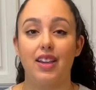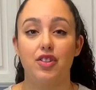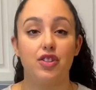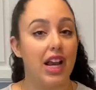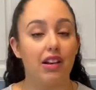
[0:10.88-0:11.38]

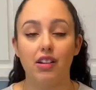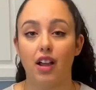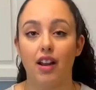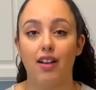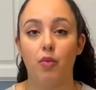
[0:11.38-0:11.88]
share a
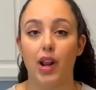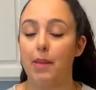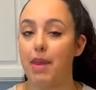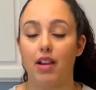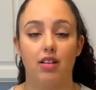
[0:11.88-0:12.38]
lot of what I
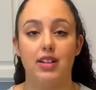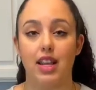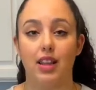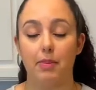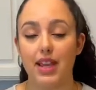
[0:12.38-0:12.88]
make on a
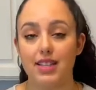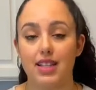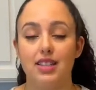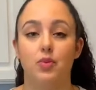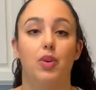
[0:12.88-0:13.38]
daily
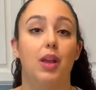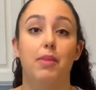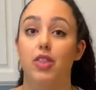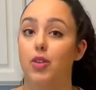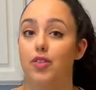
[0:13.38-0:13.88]
basis and what I
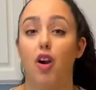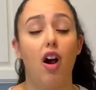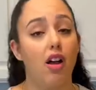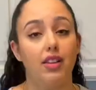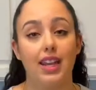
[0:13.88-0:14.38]
made throughout the
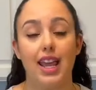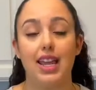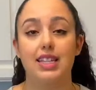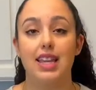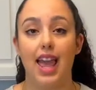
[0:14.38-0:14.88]

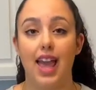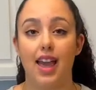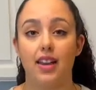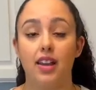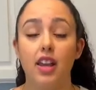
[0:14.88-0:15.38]
holidays,
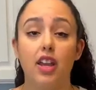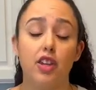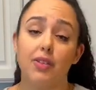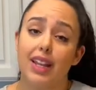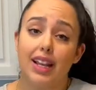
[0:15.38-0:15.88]
and you
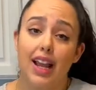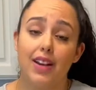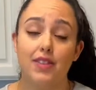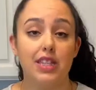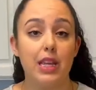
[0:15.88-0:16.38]
get a kind of
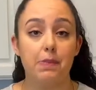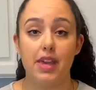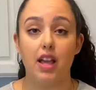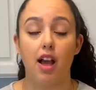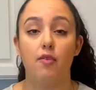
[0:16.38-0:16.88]
sneak
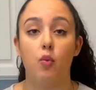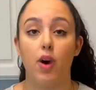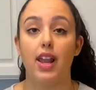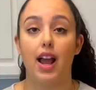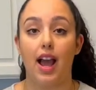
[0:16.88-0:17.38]
peek of
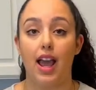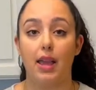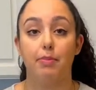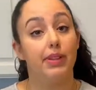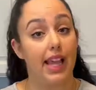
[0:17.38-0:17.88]
what
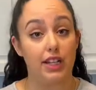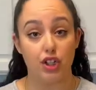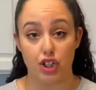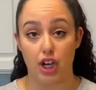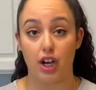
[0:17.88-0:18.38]
I plan to
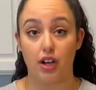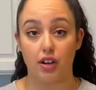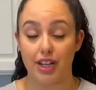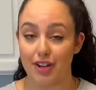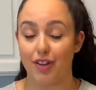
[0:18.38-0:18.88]
share
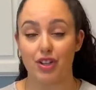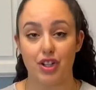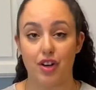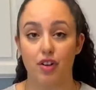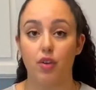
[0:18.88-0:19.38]
here on the
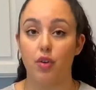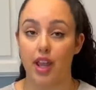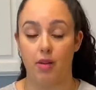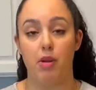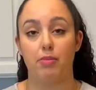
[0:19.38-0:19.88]
channel and
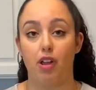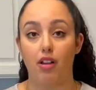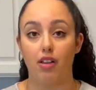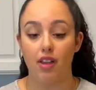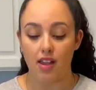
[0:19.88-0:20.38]
on my
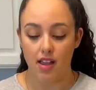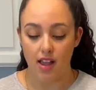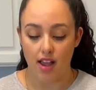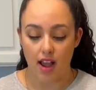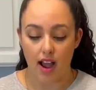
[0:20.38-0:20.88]
blog.
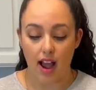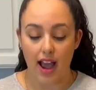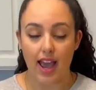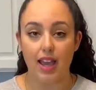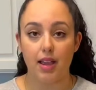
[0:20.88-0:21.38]

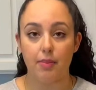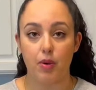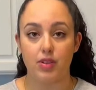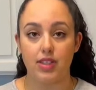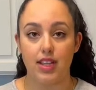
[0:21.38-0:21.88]
I
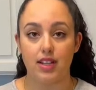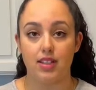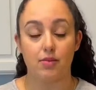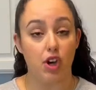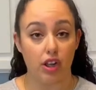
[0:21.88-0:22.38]
posted
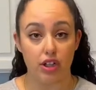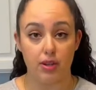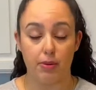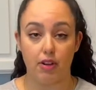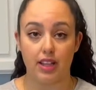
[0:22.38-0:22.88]
some chocolate
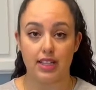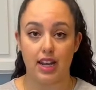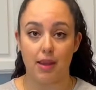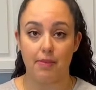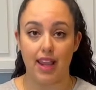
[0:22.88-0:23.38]
chip cookies that
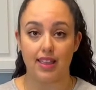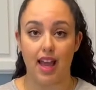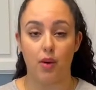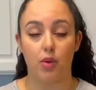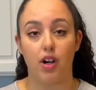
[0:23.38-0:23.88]
I made
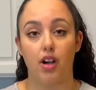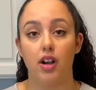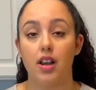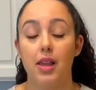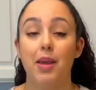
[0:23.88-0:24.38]
that were
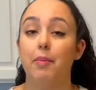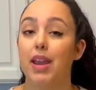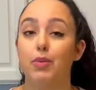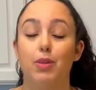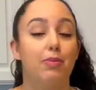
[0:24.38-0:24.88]
made
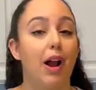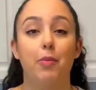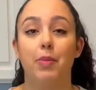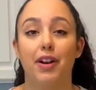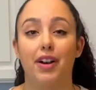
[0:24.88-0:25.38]
with brown
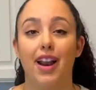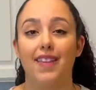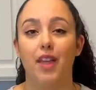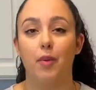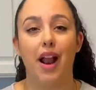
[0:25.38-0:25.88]
butter, and they were